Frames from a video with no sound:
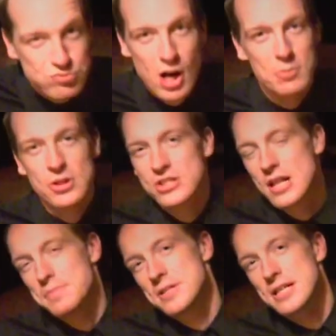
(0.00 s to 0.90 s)
probably
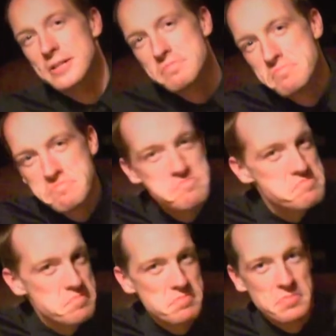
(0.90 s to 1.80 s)
slept in
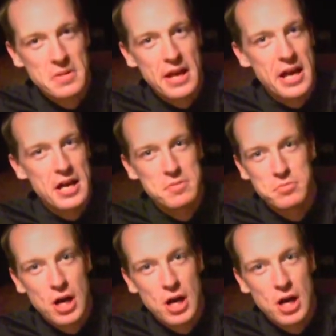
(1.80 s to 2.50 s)
and